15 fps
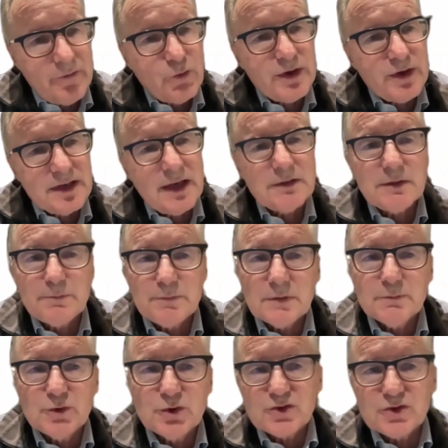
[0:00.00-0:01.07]
If we can keep the
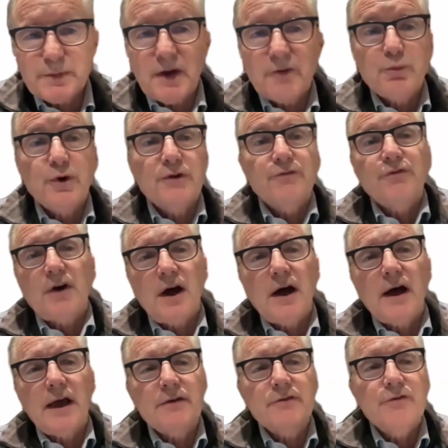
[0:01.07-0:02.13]
neutrals above
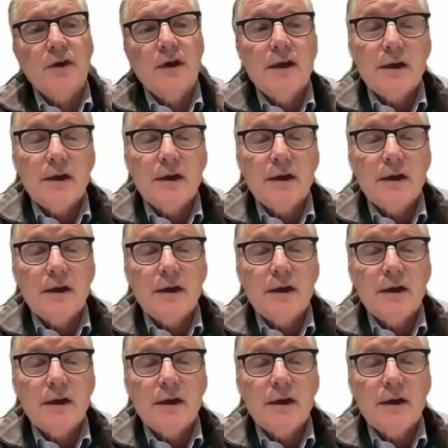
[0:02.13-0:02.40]
0.5,